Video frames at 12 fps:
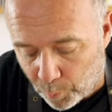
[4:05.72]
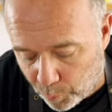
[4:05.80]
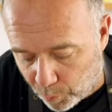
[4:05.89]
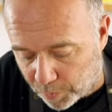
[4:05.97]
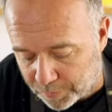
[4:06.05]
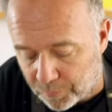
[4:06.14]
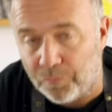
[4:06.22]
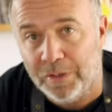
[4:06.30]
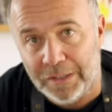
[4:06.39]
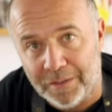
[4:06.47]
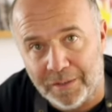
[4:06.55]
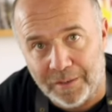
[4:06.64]
what
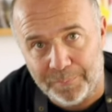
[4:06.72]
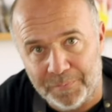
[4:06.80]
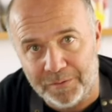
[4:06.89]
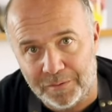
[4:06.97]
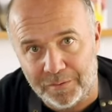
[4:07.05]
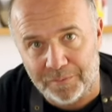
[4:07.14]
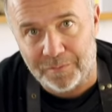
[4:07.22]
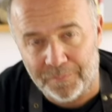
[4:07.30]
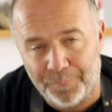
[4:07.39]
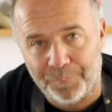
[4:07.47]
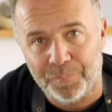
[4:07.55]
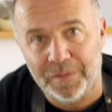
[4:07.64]
really happened
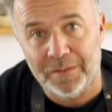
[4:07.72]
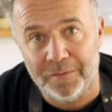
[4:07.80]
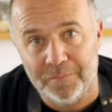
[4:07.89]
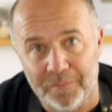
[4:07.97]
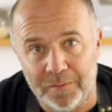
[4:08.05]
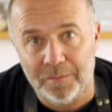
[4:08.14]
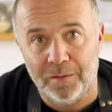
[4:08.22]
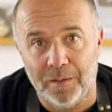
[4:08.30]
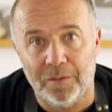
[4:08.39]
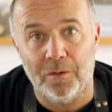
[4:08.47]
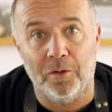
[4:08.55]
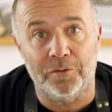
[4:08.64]
here is the
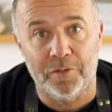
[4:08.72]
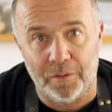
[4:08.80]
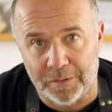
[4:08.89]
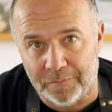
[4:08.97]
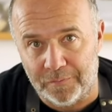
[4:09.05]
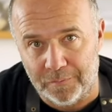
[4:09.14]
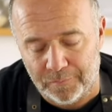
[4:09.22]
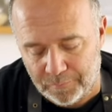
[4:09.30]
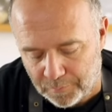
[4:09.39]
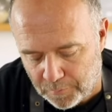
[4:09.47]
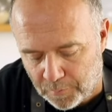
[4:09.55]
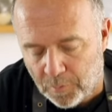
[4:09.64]

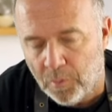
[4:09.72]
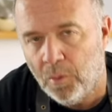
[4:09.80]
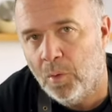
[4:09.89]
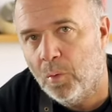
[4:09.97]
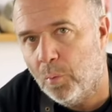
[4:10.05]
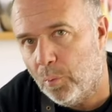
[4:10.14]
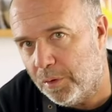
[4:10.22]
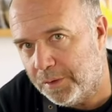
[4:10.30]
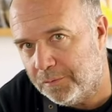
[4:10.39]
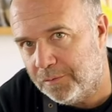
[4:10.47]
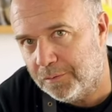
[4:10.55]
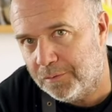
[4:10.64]
autolysis. What
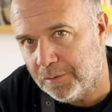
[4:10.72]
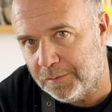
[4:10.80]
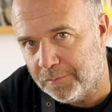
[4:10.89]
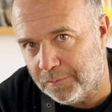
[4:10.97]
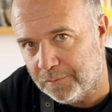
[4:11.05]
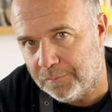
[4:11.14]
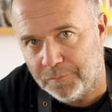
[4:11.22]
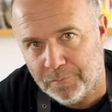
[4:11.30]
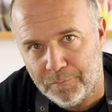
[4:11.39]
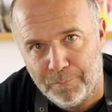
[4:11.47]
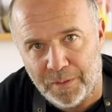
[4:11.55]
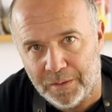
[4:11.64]
is the autolysis? If
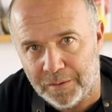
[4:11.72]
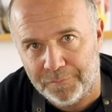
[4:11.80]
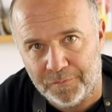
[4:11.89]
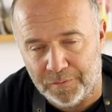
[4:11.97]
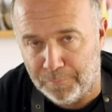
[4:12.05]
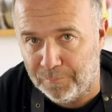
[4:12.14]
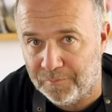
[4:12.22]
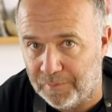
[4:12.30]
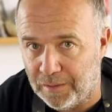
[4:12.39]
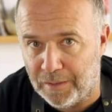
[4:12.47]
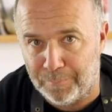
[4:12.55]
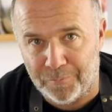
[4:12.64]
you might have seen
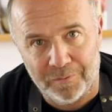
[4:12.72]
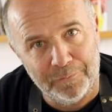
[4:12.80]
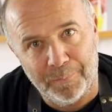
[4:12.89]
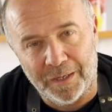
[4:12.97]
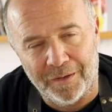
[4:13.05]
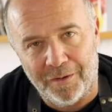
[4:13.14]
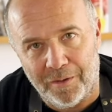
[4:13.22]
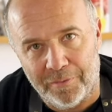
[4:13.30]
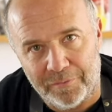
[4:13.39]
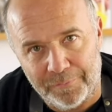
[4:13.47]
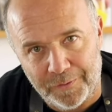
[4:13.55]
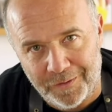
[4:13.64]
some of my
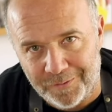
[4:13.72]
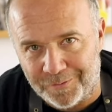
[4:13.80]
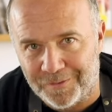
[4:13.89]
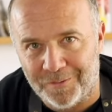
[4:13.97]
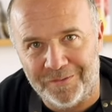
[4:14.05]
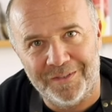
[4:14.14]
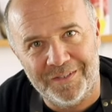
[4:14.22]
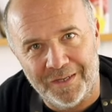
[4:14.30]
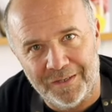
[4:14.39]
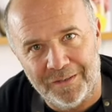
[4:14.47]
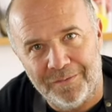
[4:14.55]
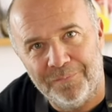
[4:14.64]
other videos here on the
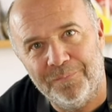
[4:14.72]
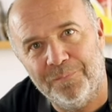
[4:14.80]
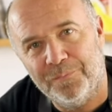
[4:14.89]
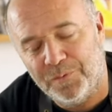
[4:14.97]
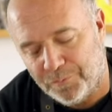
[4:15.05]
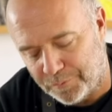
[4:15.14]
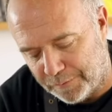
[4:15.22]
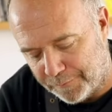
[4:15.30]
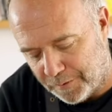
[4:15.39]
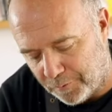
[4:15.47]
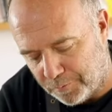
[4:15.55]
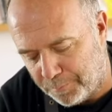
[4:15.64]
channel, you would have
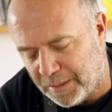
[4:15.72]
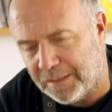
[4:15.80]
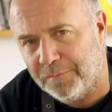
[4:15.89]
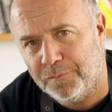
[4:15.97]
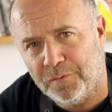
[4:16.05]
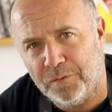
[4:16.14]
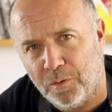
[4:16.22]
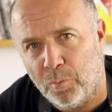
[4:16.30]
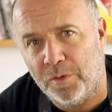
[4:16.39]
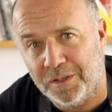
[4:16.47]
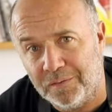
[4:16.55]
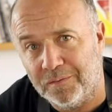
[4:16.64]
known. But if you don't know
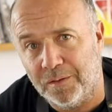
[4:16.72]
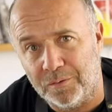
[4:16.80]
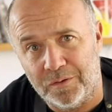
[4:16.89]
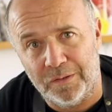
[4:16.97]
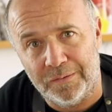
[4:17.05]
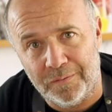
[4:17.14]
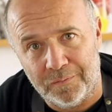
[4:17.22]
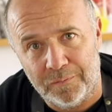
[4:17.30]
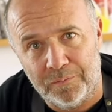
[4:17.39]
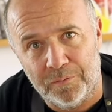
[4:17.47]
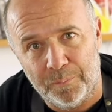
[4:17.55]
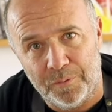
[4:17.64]
what is autolysis,
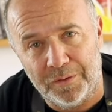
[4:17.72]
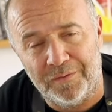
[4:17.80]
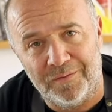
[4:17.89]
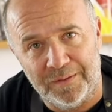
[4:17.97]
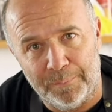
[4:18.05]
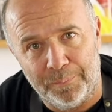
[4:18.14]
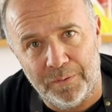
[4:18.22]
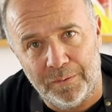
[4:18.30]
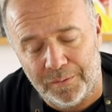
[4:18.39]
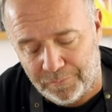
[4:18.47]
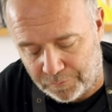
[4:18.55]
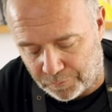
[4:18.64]
to put it
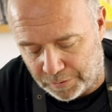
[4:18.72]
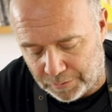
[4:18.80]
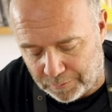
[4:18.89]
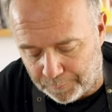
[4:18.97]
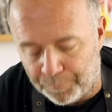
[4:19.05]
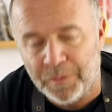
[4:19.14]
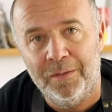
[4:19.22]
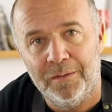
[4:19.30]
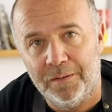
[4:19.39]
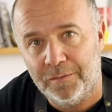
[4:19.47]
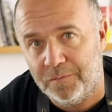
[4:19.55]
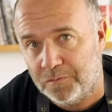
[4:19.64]
simple and straight,
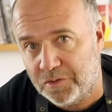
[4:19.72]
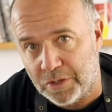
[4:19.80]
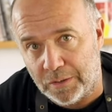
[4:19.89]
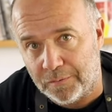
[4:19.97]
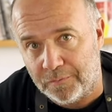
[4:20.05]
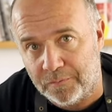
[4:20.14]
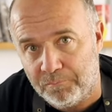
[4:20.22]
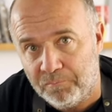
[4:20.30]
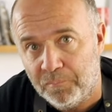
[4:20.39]
it's just